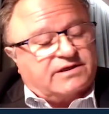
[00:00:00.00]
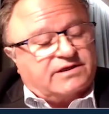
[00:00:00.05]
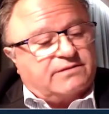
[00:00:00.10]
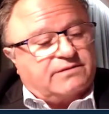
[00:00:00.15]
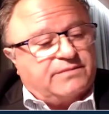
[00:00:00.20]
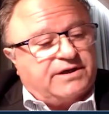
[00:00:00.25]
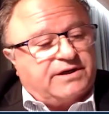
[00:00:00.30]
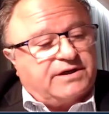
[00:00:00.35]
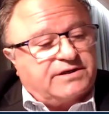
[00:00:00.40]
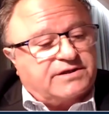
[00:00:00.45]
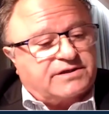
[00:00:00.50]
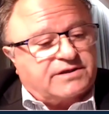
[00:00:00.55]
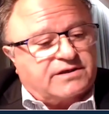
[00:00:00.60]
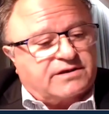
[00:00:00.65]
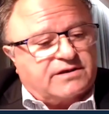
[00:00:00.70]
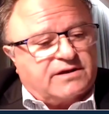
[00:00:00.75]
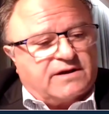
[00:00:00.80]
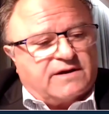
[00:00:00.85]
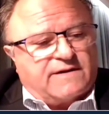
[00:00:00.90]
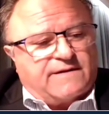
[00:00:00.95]
It means
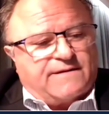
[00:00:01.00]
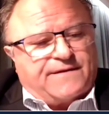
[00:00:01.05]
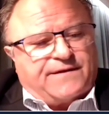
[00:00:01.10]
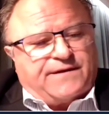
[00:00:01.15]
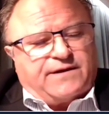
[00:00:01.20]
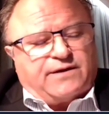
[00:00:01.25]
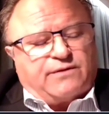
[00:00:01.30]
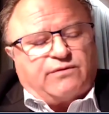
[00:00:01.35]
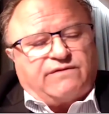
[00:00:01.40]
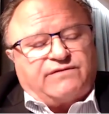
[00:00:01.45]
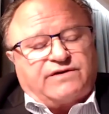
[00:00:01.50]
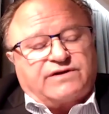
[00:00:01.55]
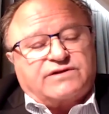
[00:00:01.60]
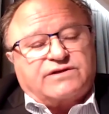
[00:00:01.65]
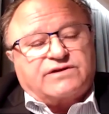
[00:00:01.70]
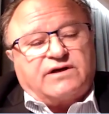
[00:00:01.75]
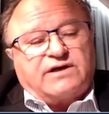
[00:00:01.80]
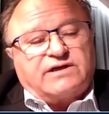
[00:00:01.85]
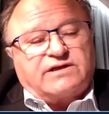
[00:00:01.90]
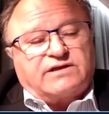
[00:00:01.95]
that we've
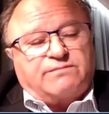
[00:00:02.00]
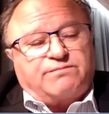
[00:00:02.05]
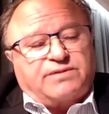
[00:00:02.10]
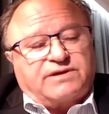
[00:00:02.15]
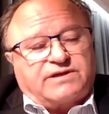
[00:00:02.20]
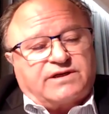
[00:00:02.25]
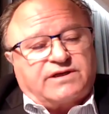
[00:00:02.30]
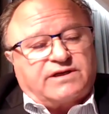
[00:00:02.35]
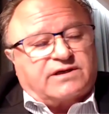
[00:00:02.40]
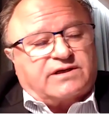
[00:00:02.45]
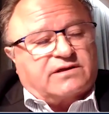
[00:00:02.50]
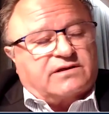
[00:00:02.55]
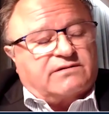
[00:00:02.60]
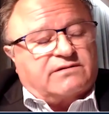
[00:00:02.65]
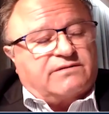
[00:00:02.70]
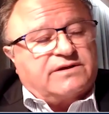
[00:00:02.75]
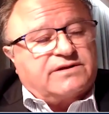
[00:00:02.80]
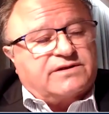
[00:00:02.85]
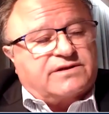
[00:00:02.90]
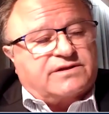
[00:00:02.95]
designed a
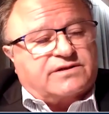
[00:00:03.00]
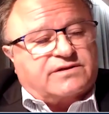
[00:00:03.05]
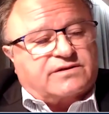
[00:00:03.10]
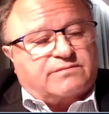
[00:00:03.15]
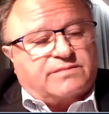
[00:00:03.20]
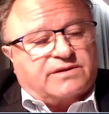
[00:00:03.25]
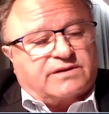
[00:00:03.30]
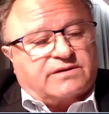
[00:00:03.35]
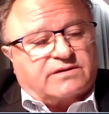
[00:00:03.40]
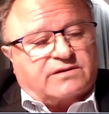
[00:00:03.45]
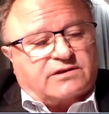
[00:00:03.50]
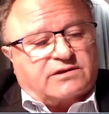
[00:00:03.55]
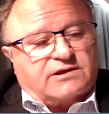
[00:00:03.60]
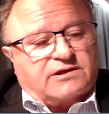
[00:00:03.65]
particular instrument